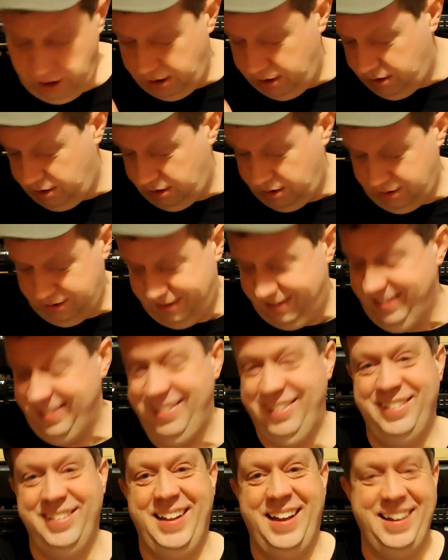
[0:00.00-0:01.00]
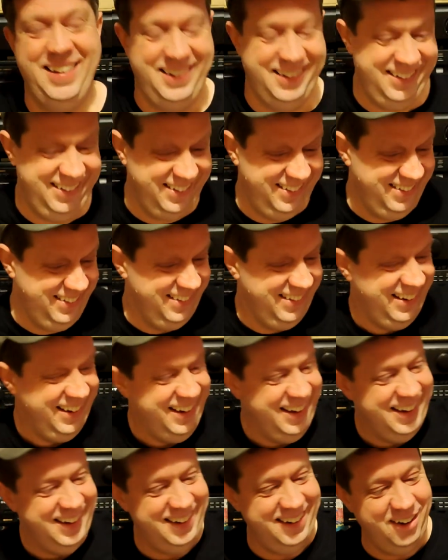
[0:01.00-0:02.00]
yeast and all that
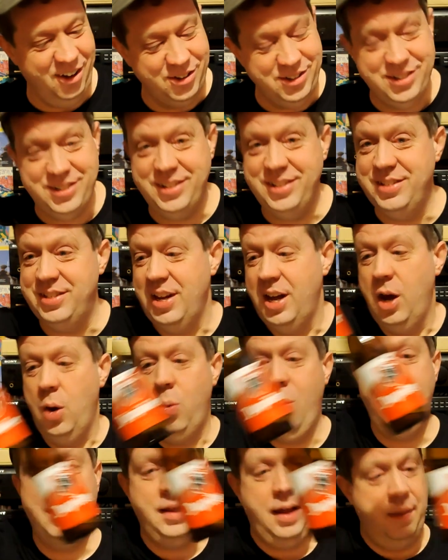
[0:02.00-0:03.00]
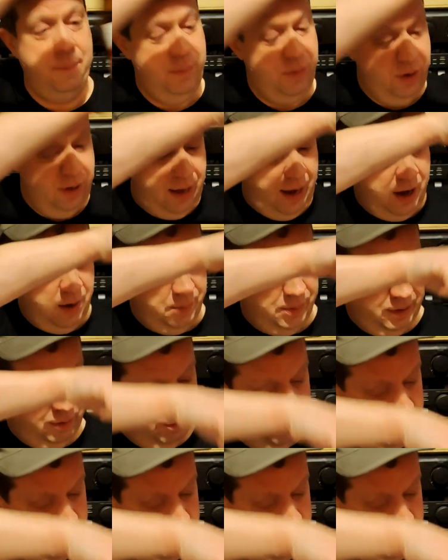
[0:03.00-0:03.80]
nonsense. Well, I'm reliably